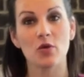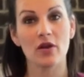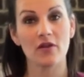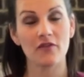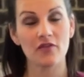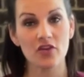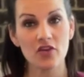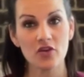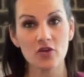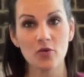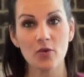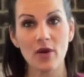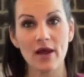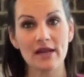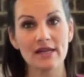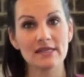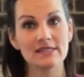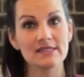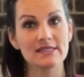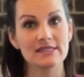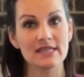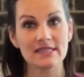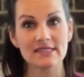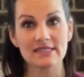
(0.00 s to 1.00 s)
or if you want to
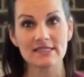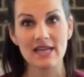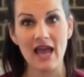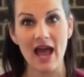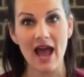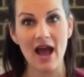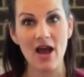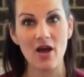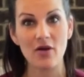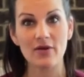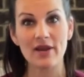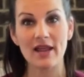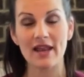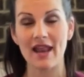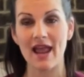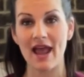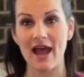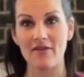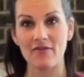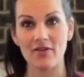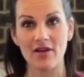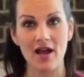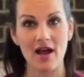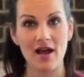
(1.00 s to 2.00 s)
sit down and
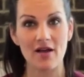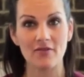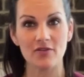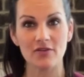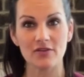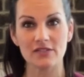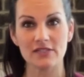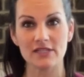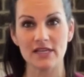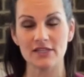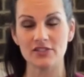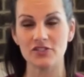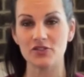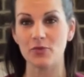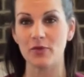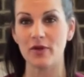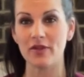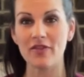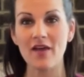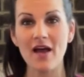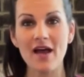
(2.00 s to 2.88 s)
have a conversation with